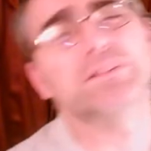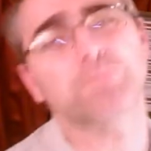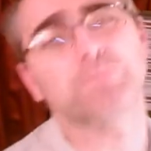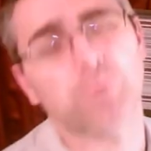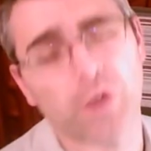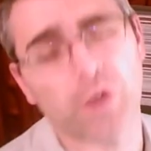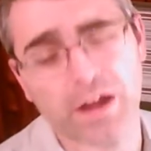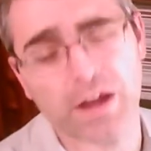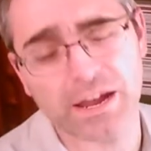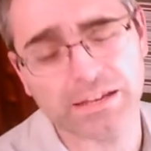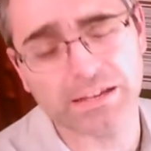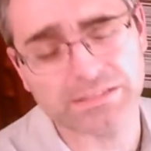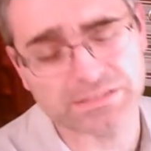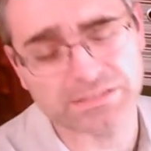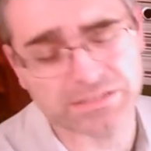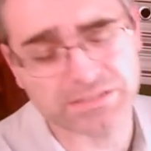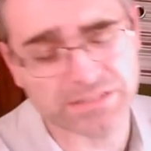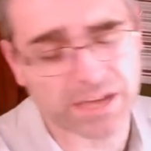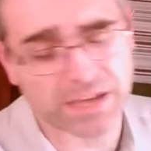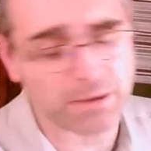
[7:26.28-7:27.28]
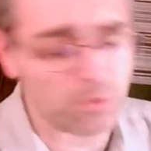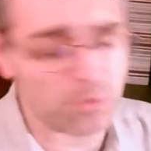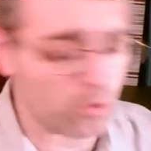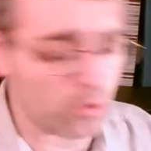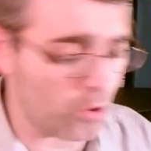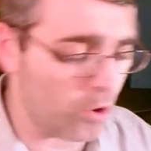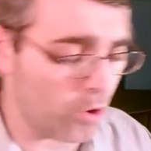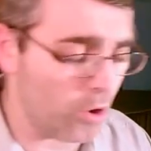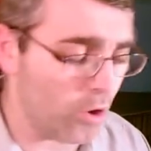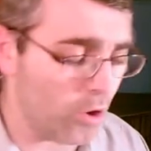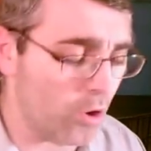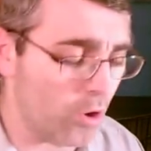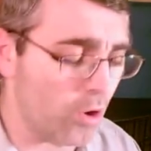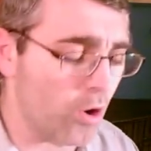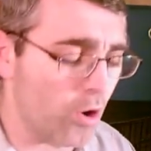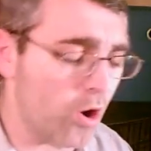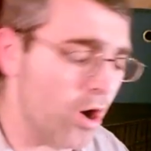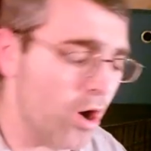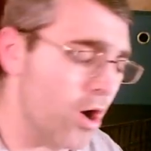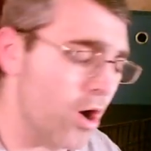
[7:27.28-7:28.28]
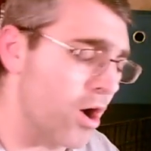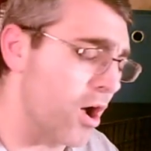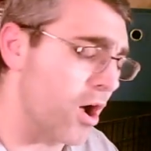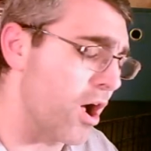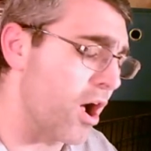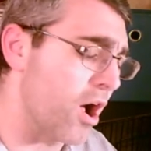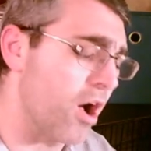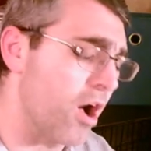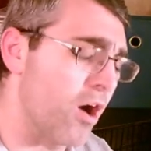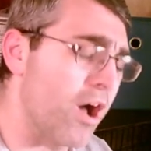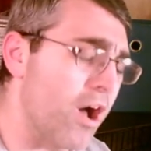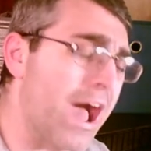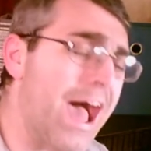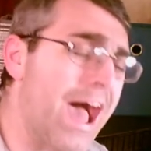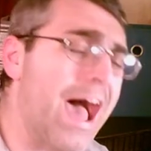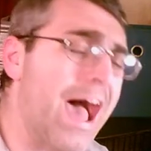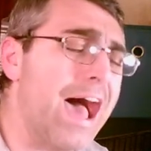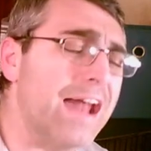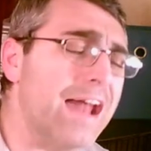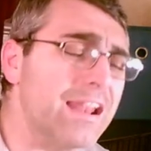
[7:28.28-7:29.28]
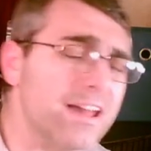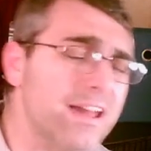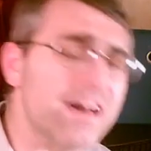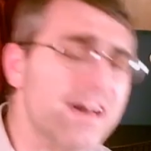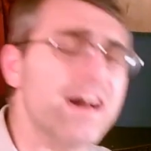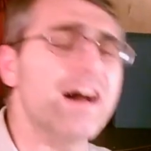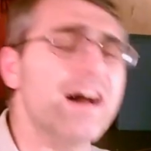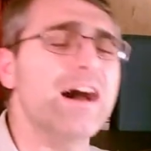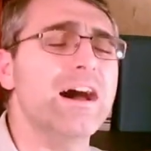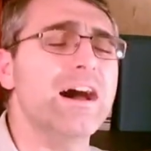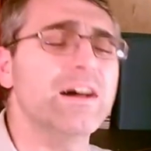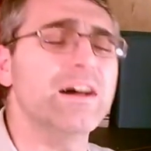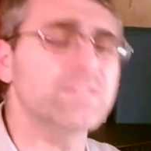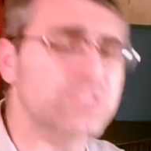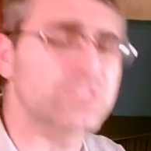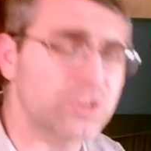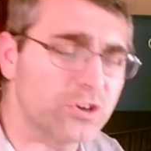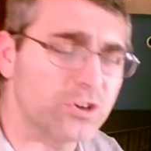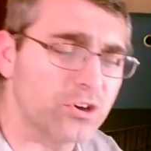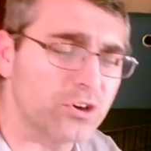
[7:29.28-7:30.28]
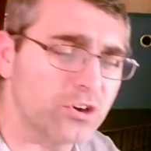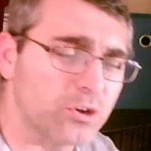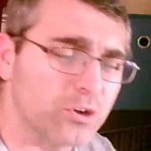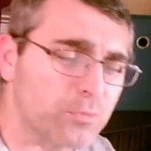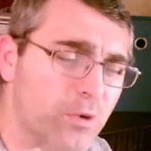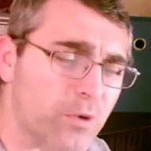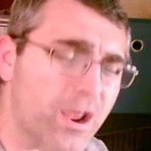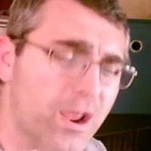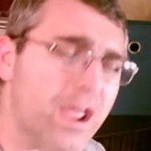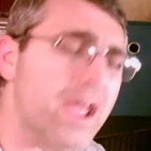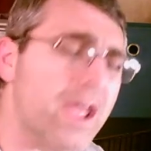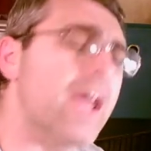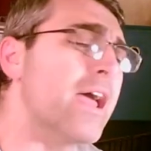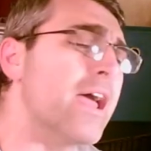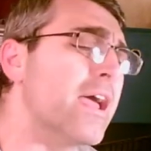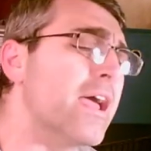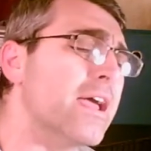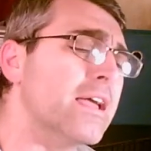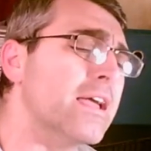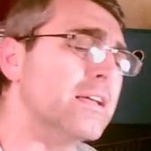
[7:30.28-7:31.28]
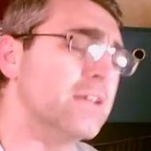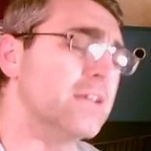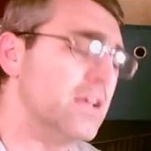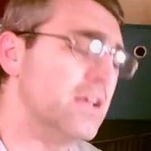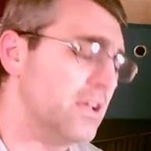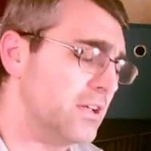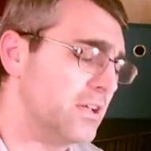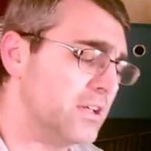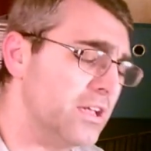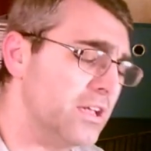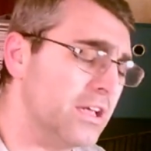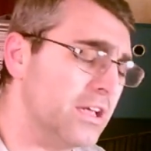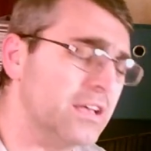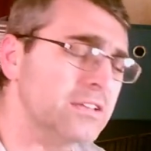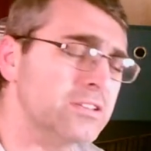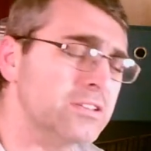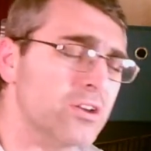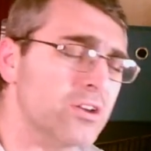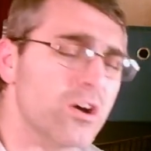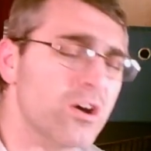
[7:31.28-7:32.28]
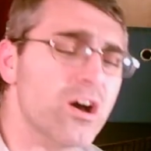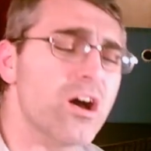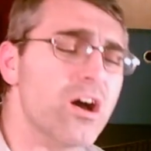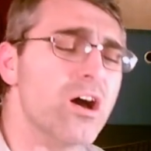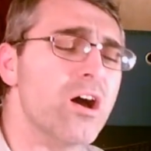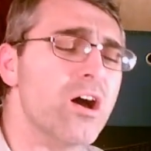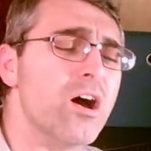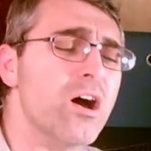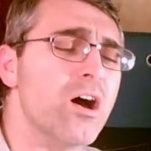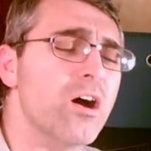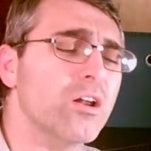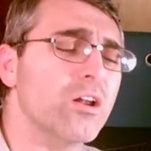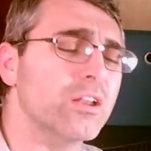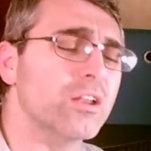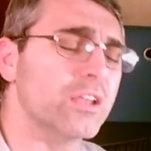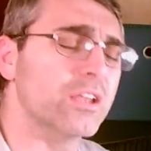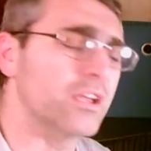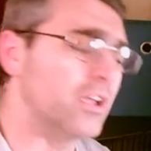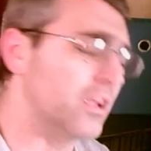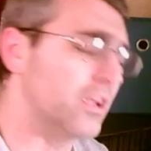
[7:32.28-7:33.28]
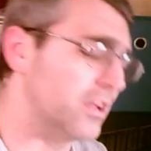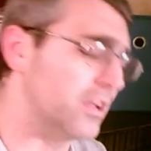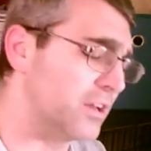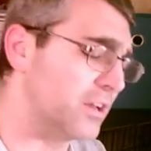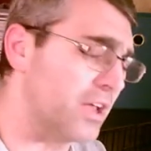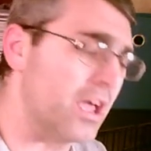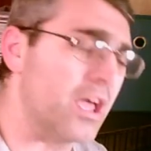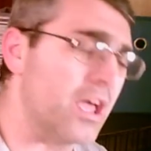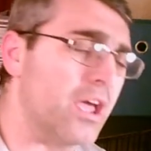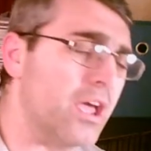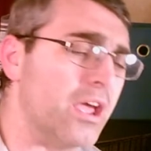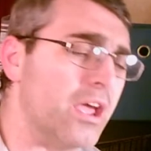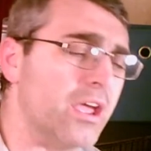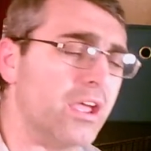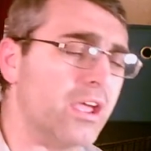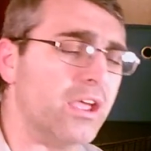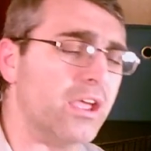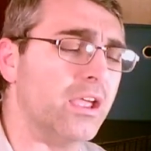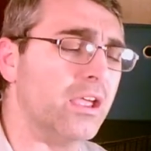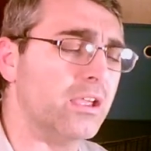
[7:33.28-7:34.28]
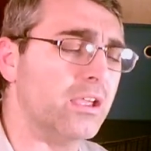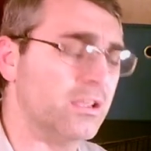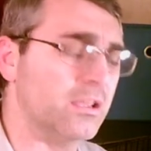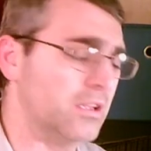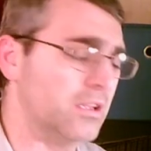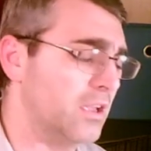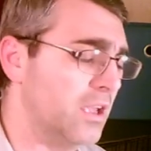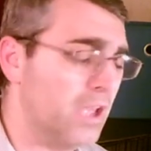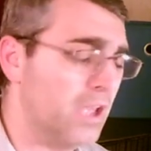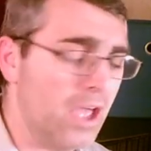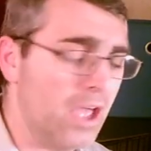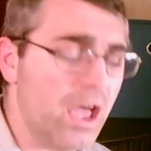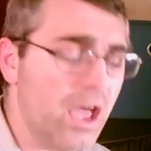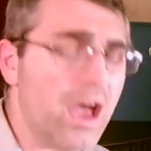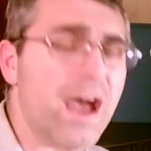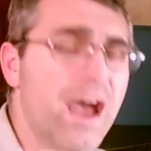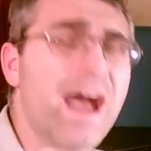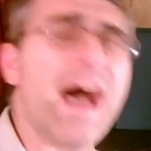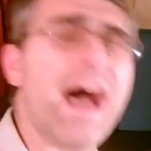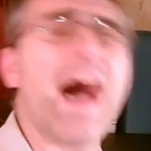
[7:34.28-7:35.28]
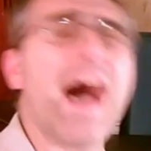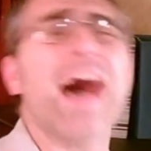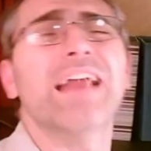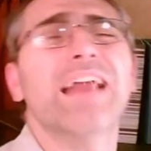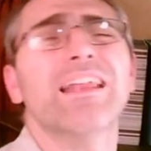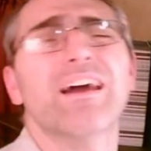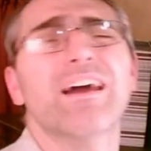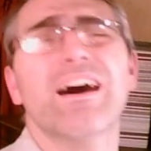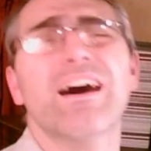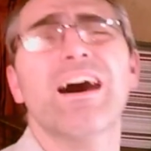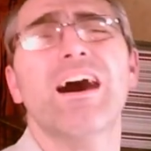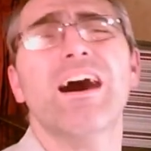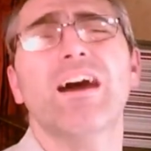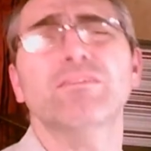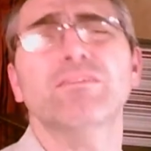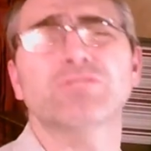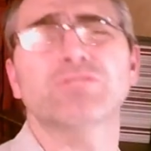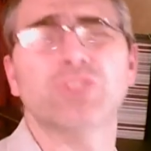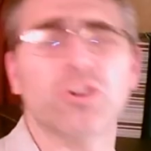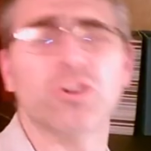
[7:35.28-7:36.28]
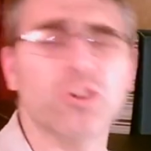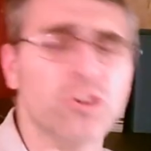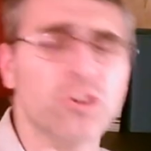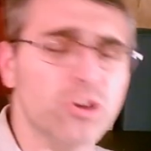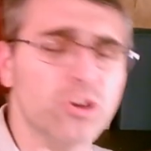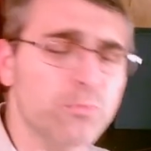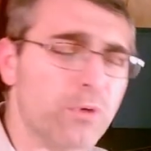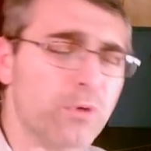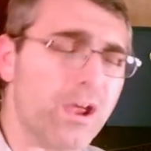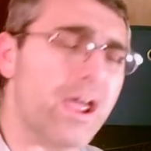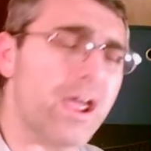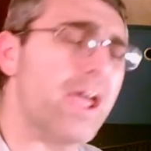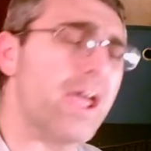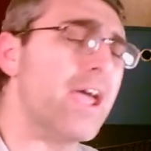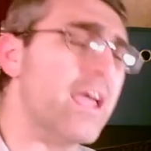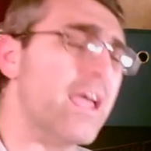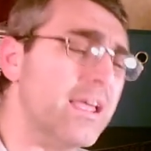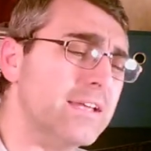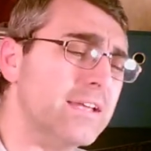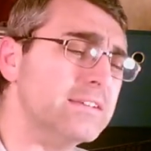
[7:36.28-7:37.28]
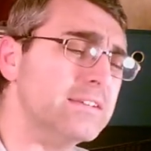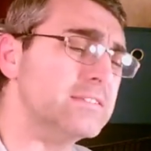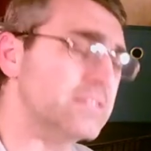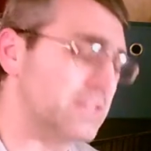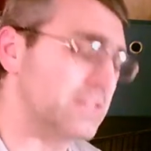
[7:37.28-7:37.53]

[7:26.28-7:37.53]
praise His name. Oh, oh, oh, I love to praise His holy name. I love to praise.